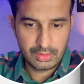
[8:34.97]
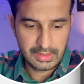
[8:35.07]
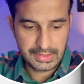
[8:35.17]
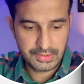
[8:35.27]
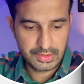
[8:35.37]

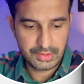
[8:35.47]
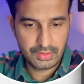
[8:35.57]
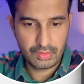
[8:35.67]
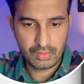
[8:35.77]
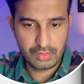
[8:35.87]
let's just,
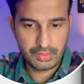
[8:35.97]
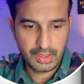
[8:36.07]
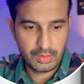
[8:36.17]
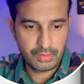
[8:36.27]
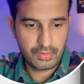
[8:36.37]
you know,
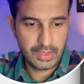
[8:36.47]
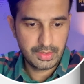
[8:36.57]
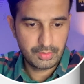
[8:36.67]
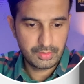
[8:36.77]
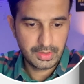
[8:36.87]
now try
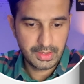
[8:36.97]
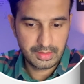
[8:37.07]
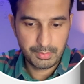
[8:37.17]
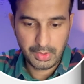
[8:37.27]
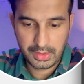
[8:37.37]
to create
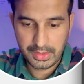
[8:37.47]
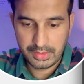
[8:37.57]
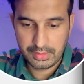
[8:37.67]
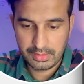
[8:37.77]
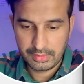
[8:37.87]
the
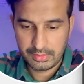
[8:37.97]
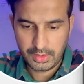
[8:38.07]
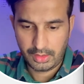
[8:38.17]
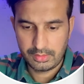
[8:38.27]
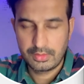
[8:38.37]
bucket.
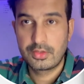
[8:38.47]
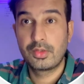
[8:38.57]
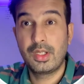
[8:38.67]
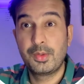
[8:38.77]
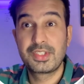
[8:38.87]
Yeah, so
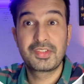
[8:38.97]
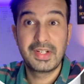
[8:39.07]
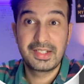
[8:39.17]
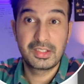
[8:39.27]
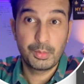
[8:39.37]
now it's
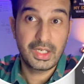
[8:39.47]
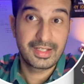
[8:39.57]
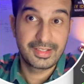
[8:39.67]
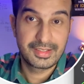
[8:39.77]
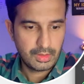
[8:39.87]
creating the
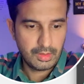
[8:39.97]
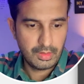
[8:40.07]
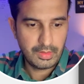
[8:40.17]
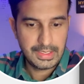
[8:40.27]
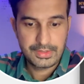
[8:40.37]
bucket.
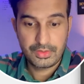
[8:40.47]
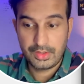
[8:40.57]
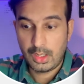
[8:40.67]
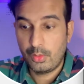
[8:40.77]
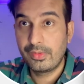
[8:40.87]
All right, so
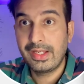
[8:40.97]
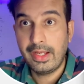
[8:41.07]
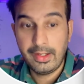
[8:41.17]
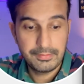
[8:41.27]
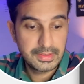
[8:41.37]
now we
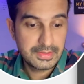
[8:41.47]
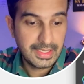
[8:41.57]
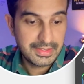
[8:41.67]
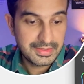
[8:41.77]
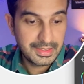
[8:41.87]
have this
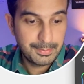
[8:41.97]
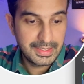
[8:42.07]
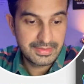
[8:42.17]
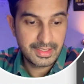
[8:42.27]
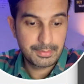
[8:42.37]
ST
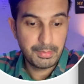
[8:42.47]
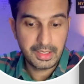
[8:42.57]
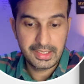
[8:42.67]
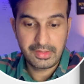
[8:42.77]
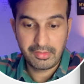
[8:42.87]
basic
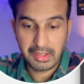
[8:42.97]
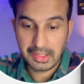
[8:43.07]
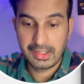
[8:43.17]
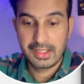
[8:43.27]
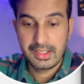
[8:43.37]
bucket
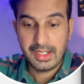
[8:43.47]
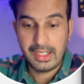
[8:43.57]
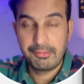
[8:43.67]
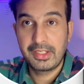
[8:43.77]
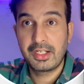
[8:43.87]
ready
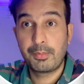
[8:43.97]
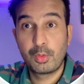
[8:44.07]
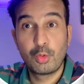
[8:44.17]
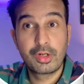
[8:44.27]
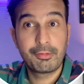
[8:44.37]
and we can
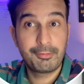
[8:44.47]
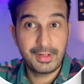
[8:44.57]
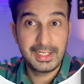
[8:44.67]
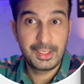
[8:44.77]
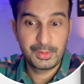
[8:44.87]
upload a
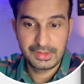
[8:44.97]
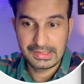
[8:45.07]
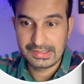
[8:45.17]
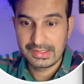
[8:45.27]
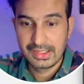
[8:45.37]
file to
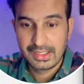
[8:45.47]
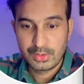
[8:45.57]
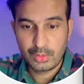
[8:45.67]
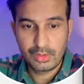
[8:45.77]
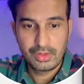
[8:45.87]
this.
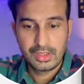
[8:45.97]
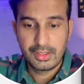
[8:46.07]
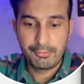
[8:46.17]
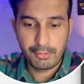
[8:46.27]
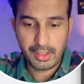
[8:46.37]
So
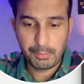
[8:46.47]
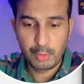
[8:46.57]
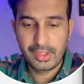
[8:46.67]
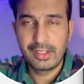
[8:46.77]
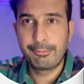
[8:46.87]
for
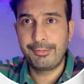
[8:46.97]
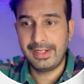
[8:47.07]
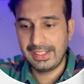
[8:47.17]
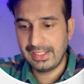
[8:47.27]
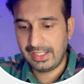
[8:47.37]
uploading a
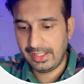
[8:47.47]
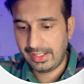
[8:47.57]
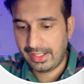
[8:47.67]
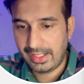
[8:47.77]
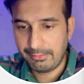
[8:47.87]
file, I
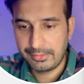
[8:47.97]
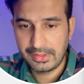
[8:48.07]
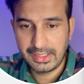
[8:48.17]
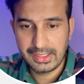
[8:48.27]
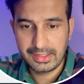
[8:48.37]
have
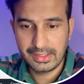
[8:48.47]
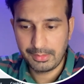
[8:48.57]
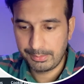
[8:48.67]
created a